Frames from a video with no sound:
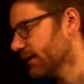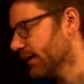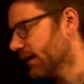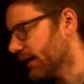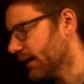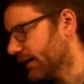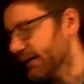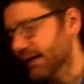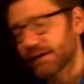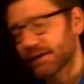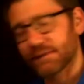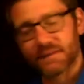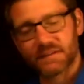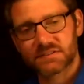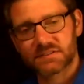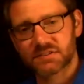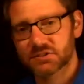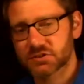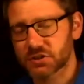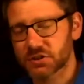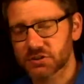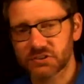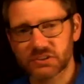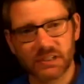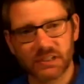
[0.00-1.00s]
Again, this
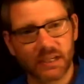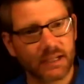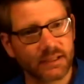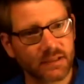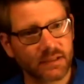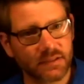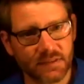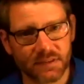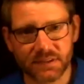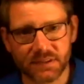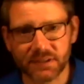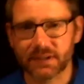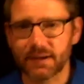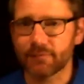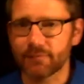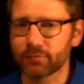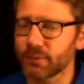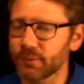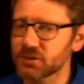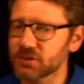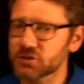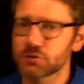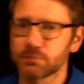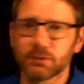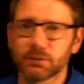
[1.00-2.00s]
is just the idea that the
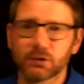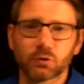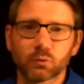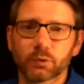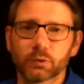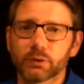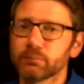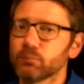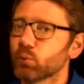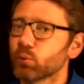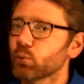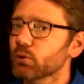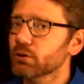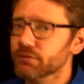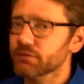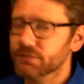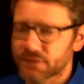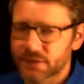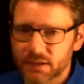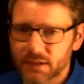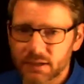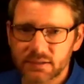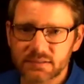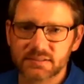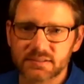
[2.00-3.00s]
government should be doing more
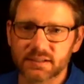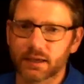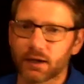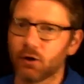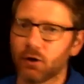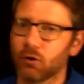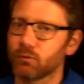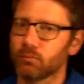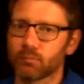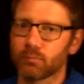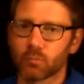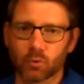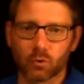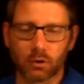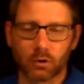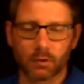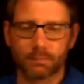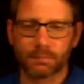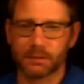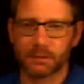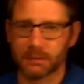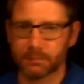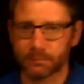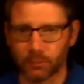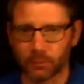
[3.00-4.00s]
things to help more
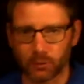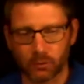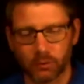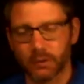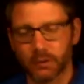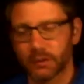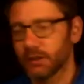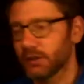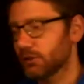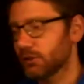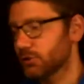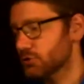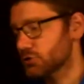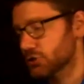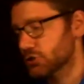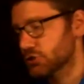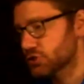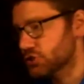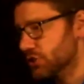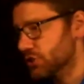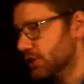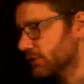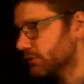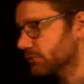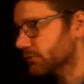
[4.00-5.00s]
people. You should
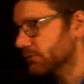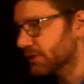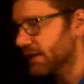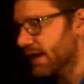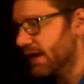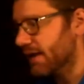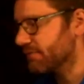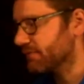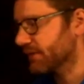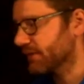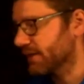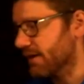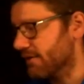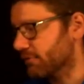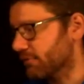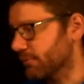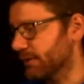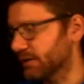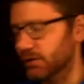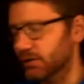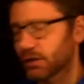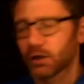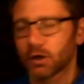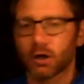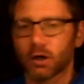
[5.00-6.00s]
generally have the
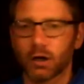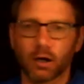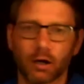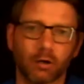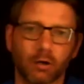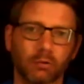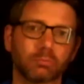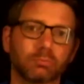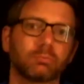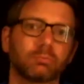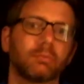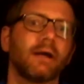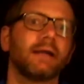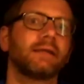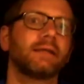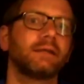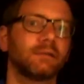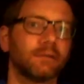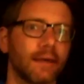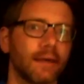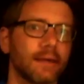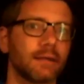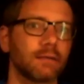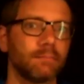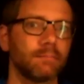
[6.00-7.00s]
government
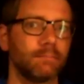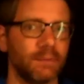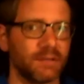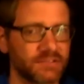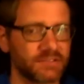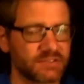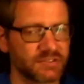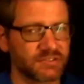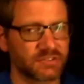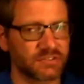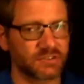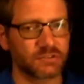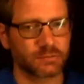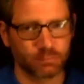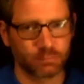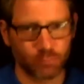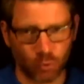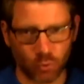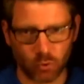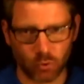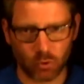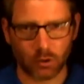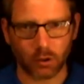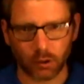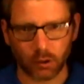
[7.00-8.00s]
regulating businesses
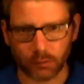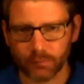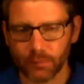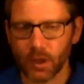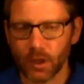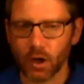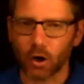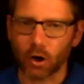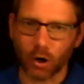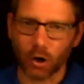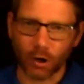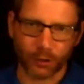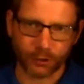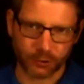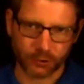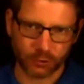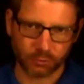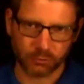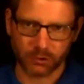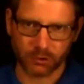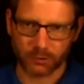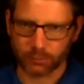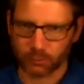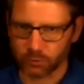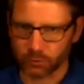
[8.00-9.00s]
more, argue
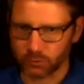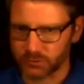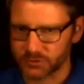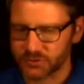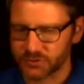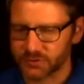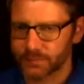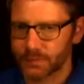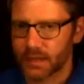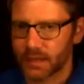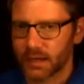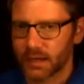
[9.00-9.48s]
liberals.